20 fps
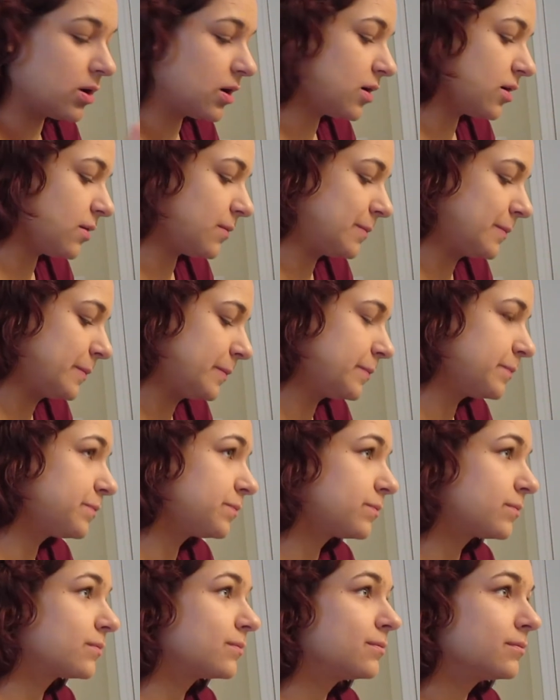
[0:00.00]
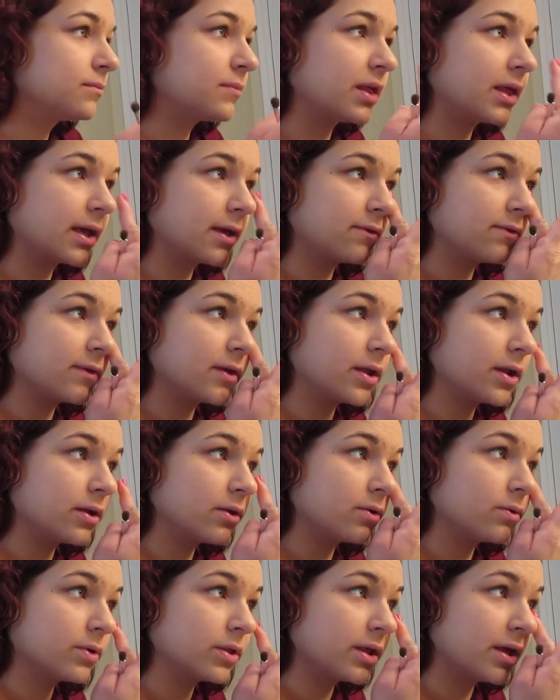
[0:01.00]
Um, like I said, I
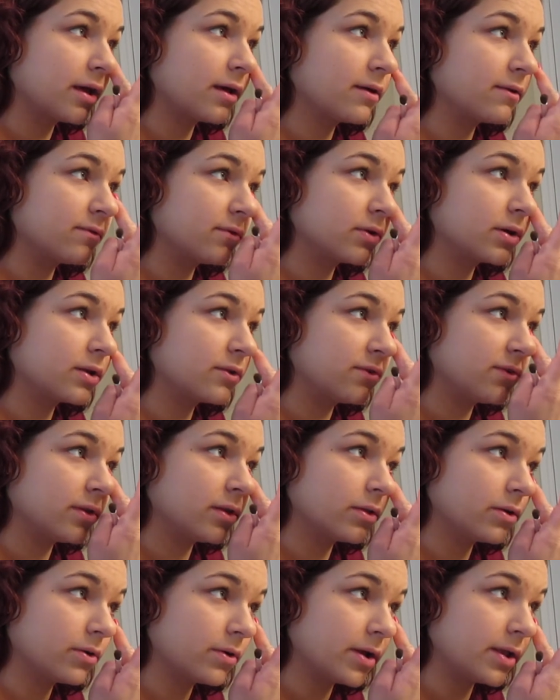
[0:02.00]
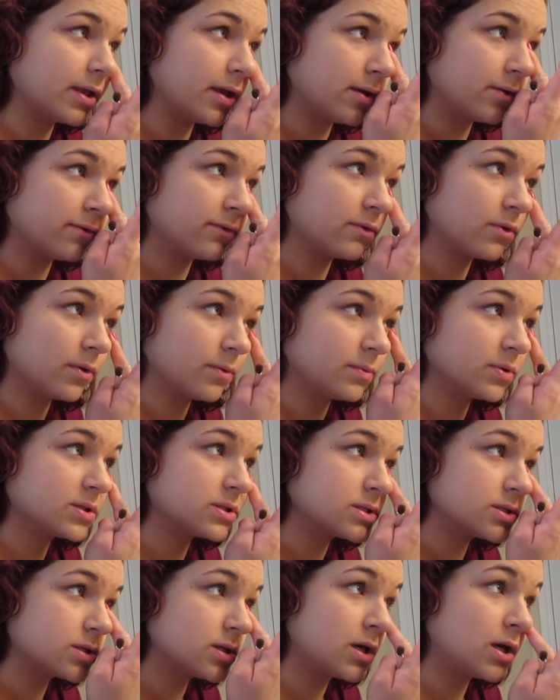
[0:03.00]
don't really have a concealer right now, so I'm
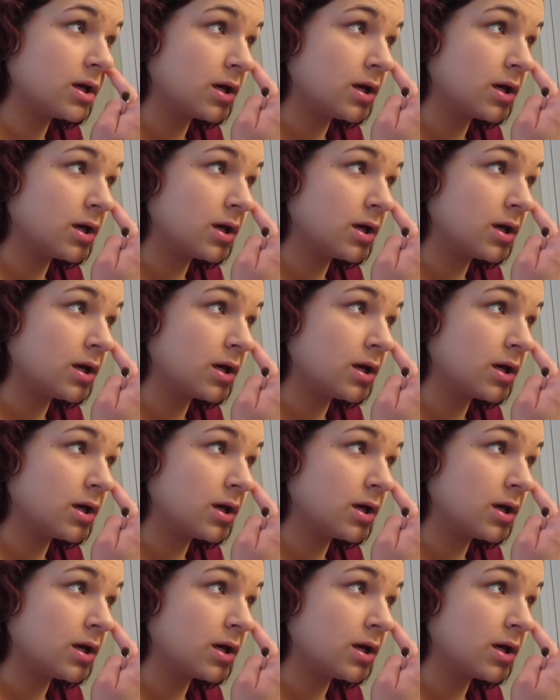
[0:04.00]
just